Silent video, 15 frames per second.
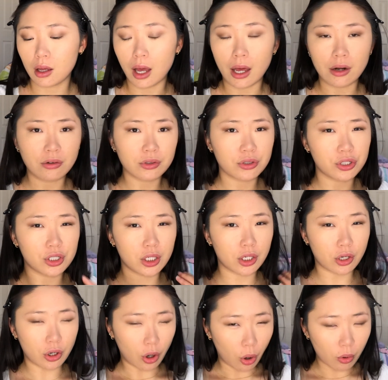I don't usually
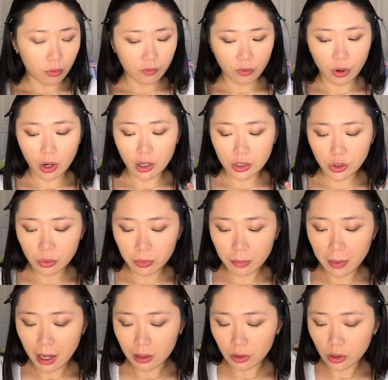go for a super
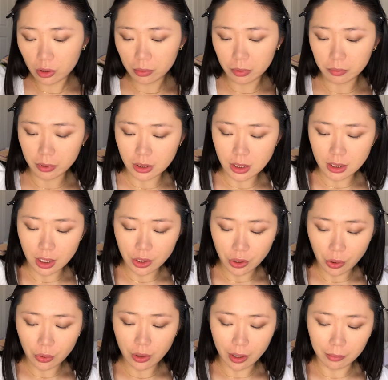matte look, but because I
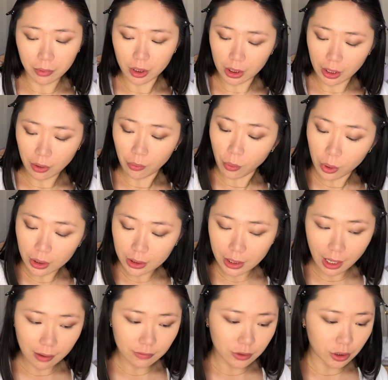know that I'm gonna get oily
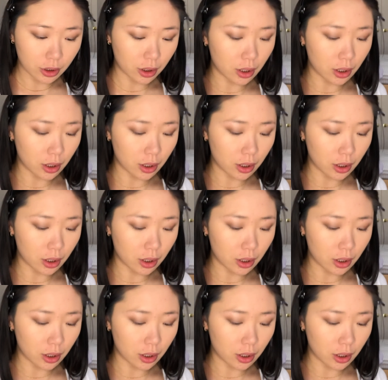after,